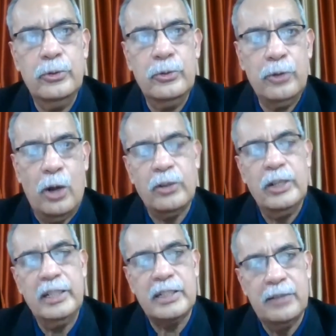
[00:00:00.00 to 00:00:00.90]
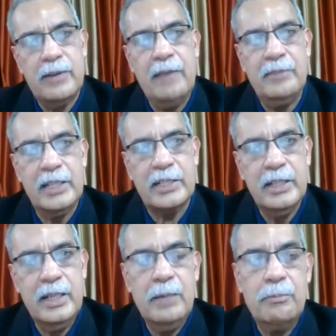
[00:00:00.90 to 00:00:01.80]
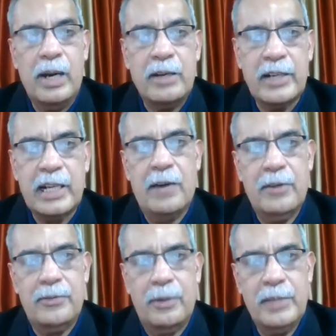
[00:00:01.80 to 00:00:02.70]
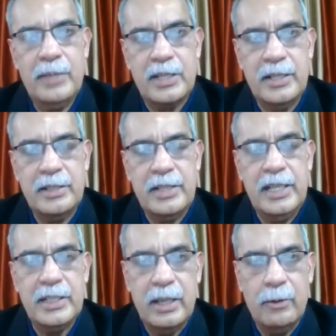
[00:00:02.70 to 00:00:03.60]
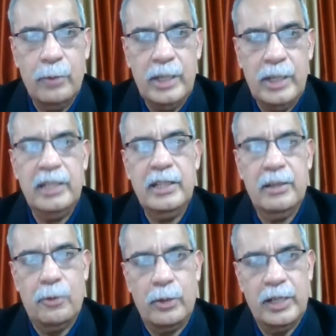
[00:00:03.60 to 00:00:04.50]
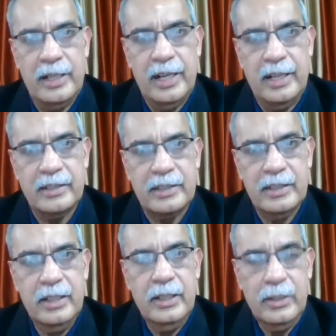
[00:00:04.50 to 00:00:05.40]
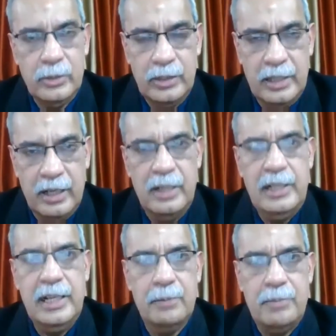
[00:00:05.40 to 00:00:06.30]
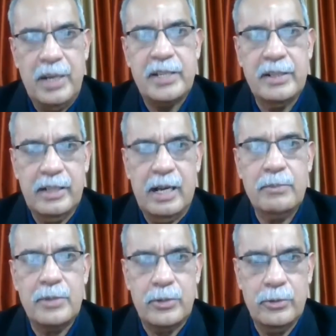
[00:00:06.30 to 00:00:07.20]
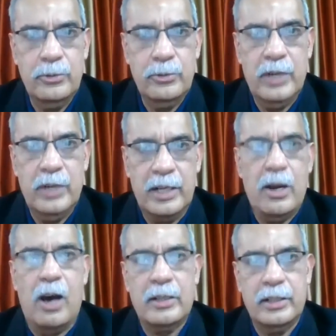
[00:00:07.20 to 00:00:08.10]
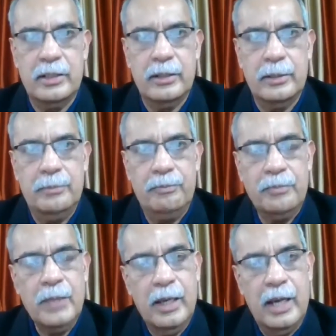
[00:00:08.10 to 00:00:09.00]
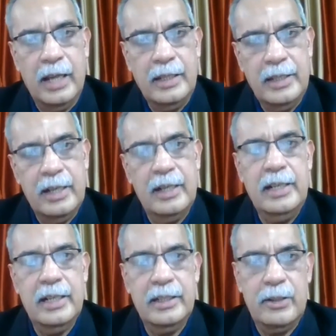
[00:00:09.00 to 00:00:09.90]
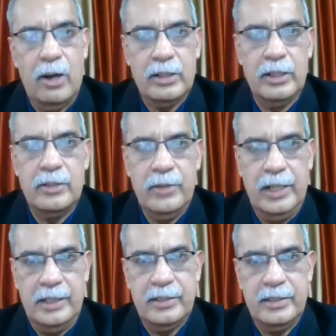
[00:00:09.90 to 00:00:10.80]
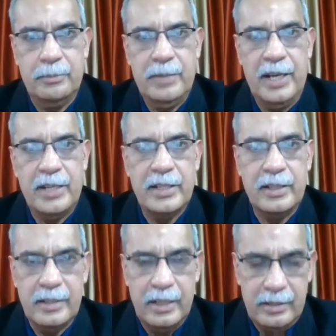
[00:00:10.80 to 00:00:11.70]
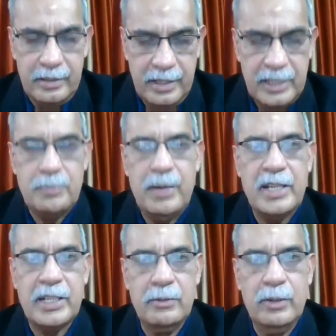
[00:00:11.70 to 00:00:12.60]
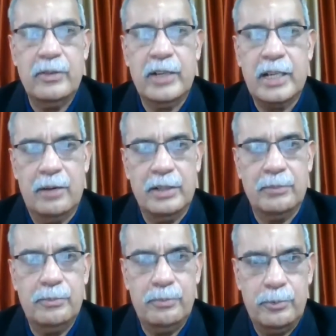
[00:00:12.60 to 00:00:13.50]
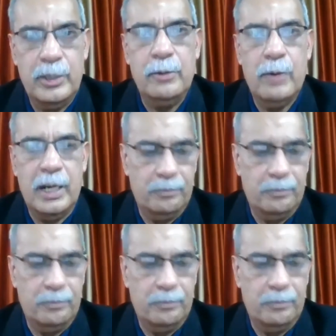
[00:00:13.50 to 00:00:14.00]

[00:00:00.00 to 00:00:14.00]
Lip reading: not only survive this, but recover from this disease within the 14 days. So the earlier a patient comes to a doctor and the earlier the doctor treats the patient, this patient will recover pretty well.